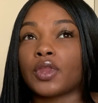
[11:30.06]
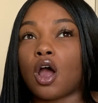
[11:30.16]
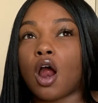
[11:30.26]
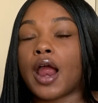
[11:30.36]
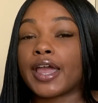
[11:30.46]

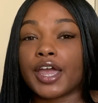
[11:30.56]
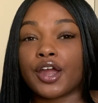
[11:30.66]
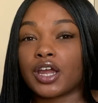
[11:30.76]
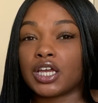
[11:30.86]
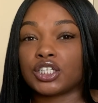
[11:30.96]
our
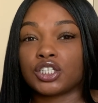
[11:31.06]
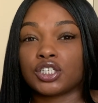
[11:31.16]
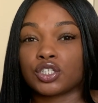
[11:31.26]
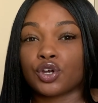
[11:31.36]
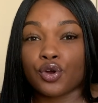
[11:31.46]
hair
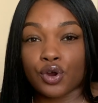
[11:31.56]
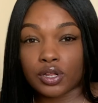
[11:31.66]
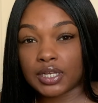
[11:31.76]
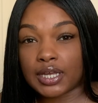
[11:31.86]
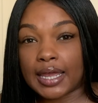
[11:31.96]
is
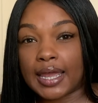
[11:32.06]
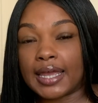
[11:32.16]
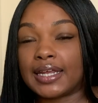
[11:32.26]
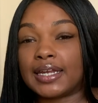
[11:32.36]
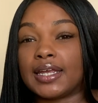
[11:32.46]
curly,
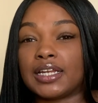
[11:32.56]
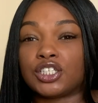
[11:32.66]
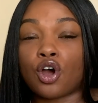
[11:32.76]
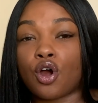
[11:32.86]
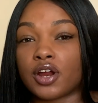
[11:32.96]
and it's
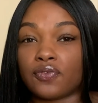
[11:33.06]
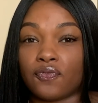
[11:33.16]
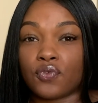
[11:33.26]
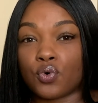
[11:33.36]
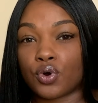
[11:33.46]
hard
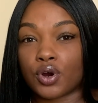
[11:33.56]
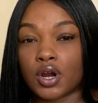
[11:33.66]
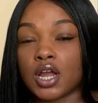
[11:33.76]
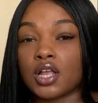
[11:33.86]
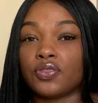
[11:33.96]
for
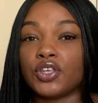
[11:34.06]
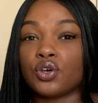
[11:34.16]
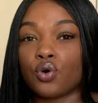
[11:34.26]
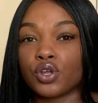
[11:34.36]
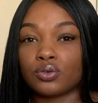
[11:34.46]
the
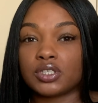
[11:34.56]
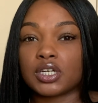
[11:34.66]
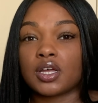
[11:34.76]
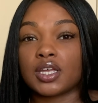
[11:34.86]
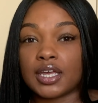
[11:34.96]
oil
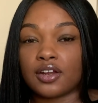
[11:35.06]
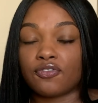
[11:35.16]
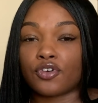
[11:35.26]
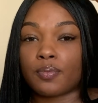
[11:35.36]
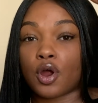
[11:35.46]
to get
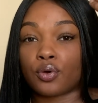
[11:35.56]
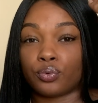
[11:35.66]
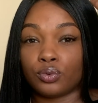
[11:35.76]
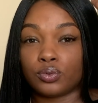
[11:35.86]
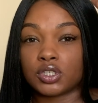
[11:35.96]
from our
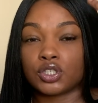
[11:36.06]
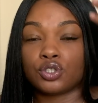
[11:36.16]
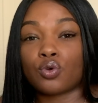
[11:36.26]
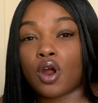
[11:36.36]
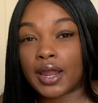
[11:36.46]
roots
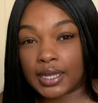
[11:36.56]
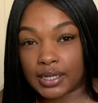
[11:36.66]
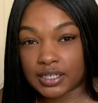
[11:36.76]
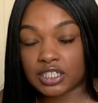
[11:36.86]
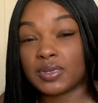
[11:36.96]
to our
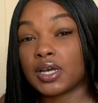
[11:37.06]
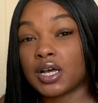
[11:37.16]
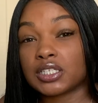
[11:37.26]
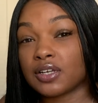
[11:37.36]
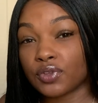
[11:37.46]
ends
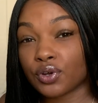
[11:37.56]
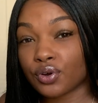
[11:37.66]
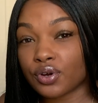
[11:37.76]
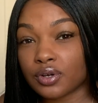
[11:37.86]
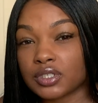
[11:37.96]
because of the
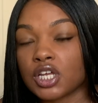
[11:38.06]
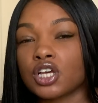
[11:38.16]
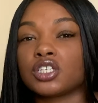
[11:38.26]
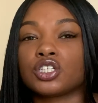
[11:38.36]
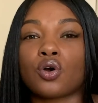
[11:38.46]
curls.
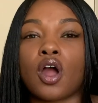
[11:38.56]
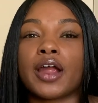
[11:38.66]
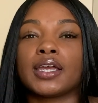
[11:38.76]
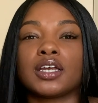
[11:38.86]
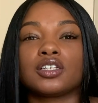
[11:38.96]
So our
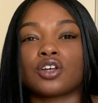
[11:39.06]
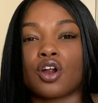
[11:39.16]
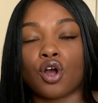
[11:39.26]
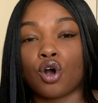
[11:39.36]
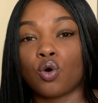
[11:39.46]
ends
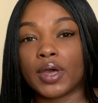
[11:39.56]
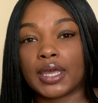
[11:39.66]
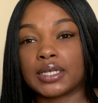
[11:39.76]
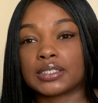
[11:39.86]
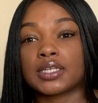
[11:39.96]
are
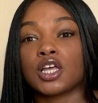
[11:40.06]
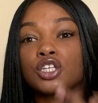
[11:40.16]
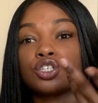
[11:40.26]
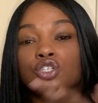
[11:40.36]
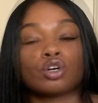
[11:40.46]
always
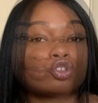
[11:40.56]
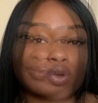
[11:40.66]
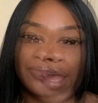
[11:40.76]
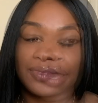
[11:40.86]
so dry.